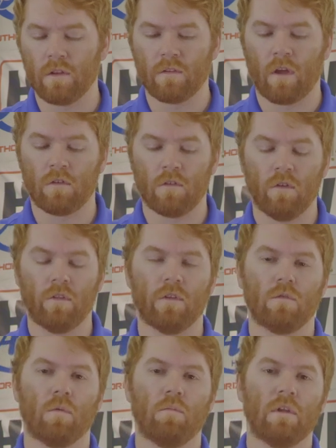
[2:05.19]
intentional.
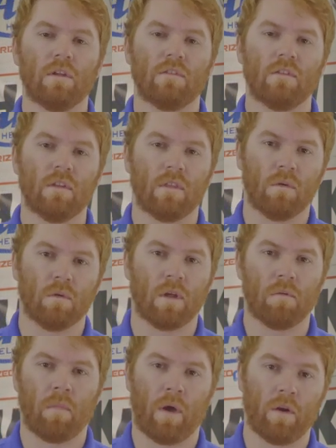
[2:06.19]
This would be a seat that would
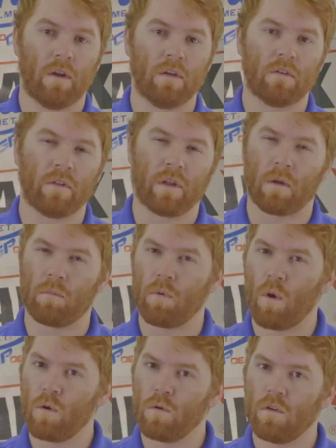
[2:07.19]
get mounted into like a
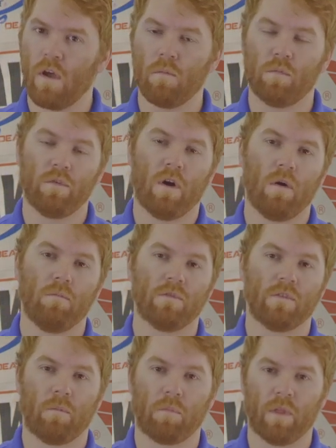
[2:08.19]
prototype tub,
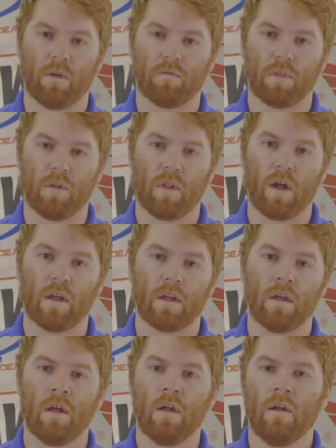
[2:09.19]
something of the like,
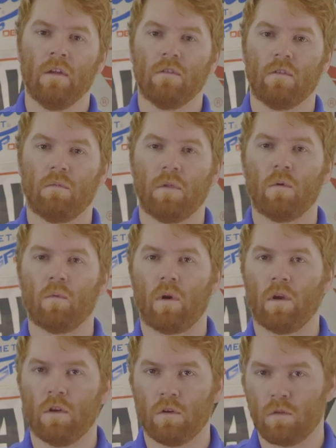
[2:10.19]
something
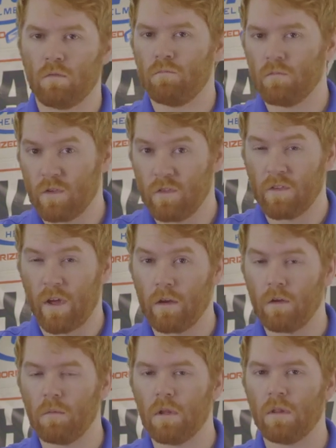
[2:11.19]
where you're
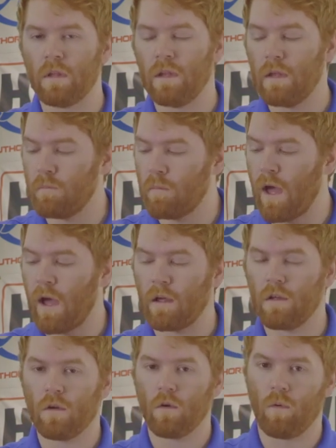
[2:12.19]
designed to be leaning back
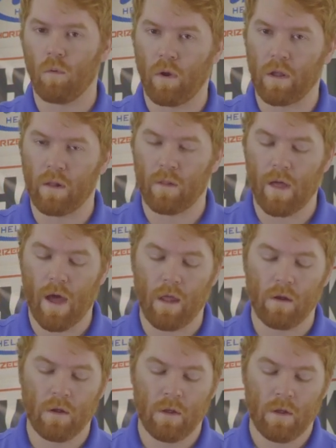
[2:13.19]
quite a lot.
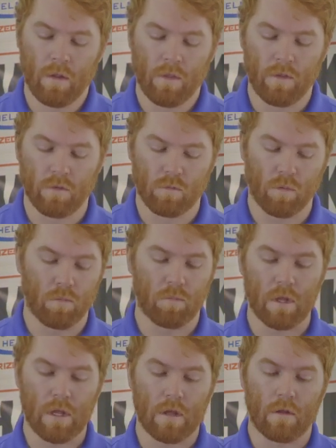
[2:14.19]
This would
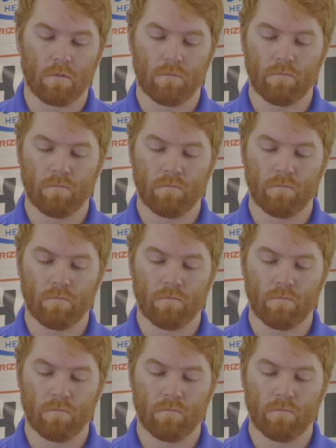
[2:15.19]
be